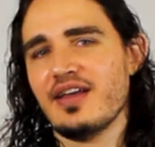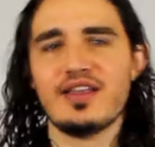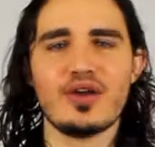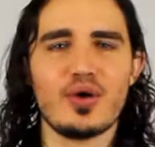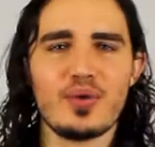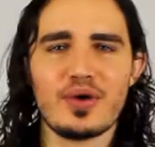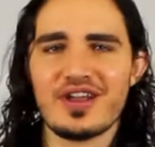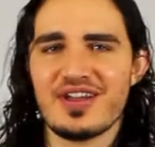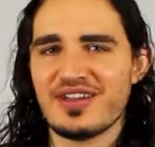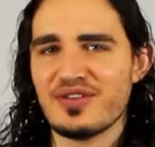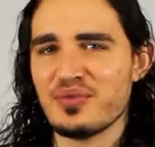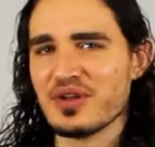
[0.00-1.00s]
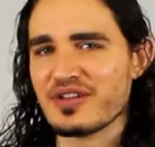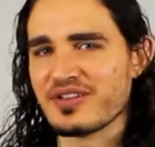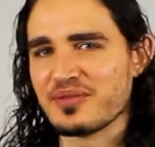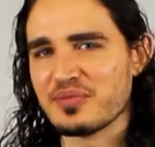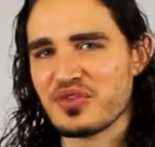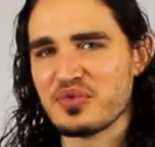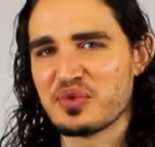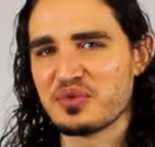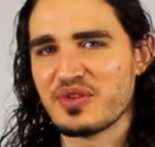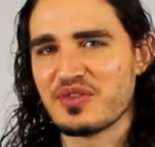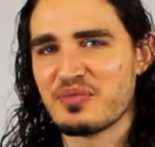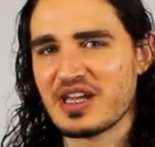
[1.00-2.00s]
Hello and welcome to
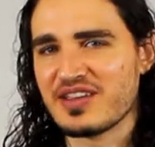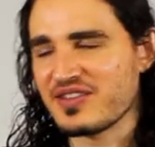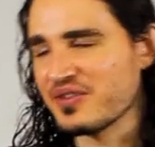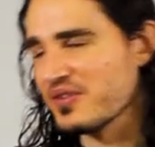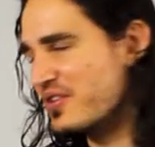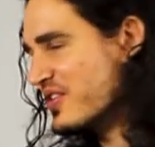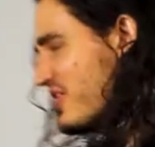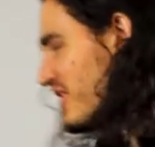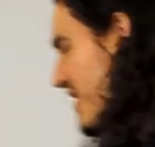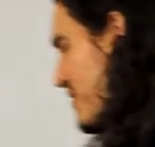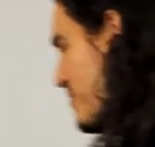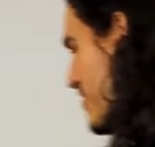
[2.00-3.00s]
Irwin's Megastore. Today